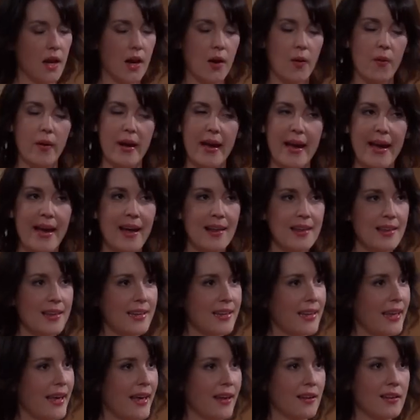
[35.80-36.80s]
oh,
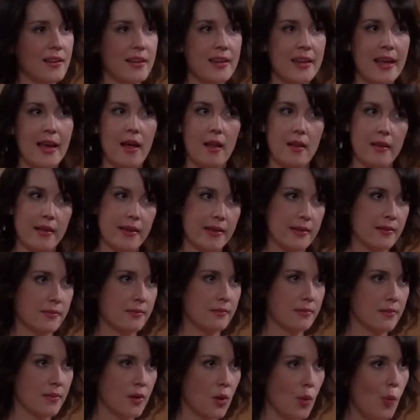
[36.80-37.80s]
Alan, Alan, Alan.
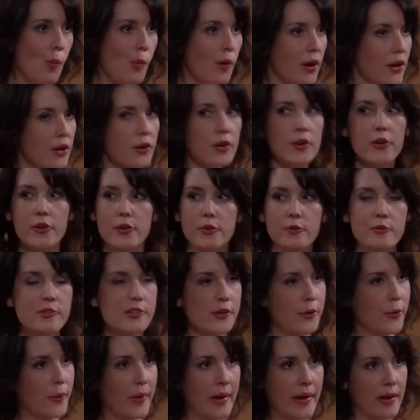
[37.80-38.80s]
What are you
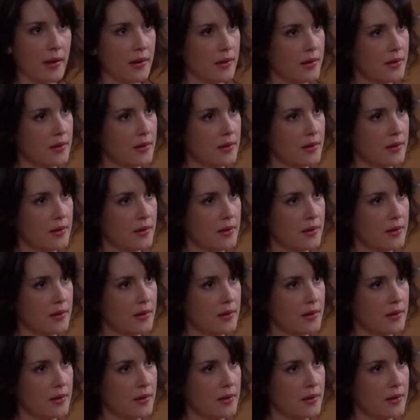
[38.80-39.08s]
doing?